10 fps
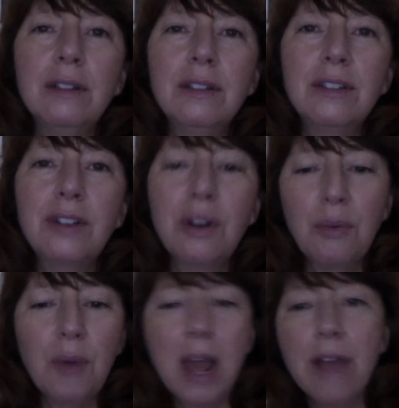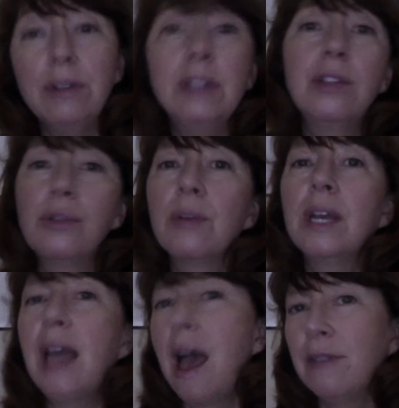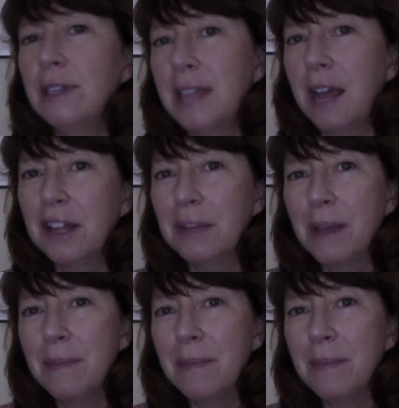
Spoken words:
So when I was 3, I was telling my